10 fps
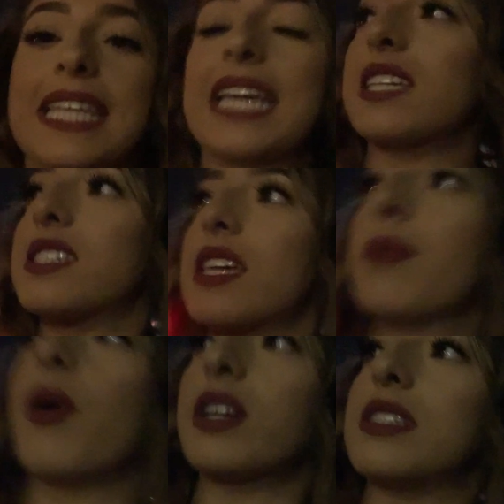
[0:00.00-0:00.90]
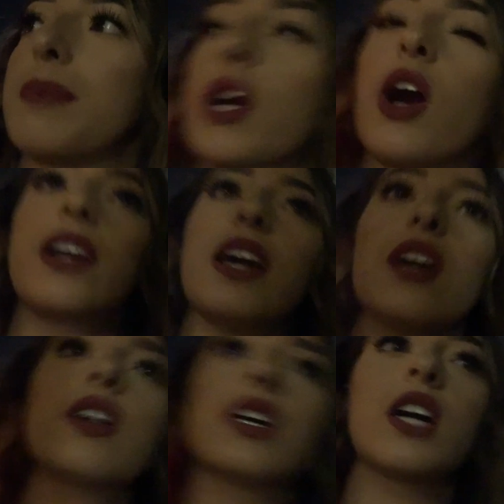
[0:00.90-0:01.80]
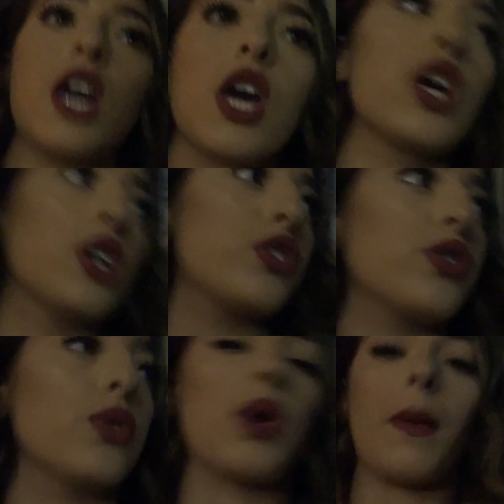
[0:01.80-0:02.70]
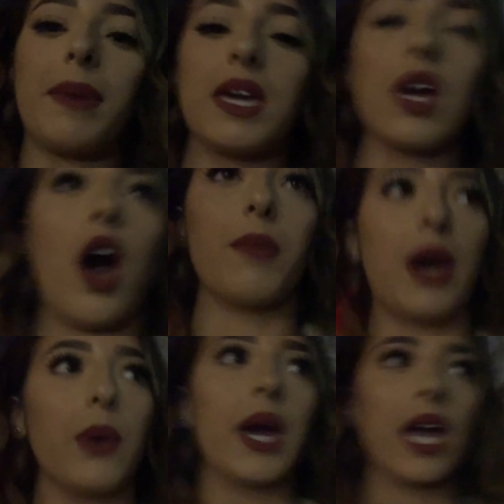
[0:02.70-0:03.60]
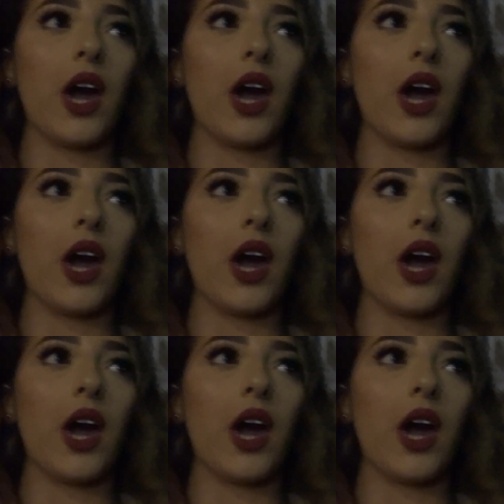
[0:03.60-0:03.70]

yes, I'm walking to my car now to be on my way